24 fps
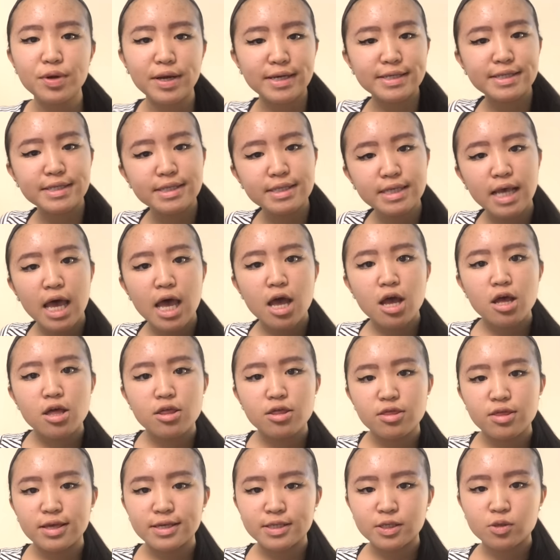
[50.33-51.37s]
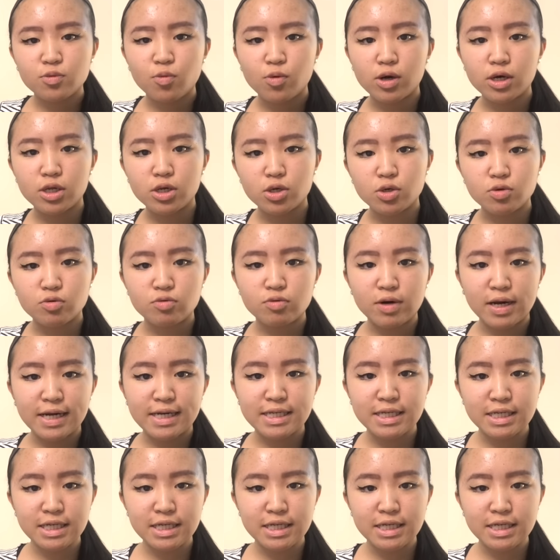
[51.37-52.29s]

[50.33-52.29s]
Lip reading: It's this one right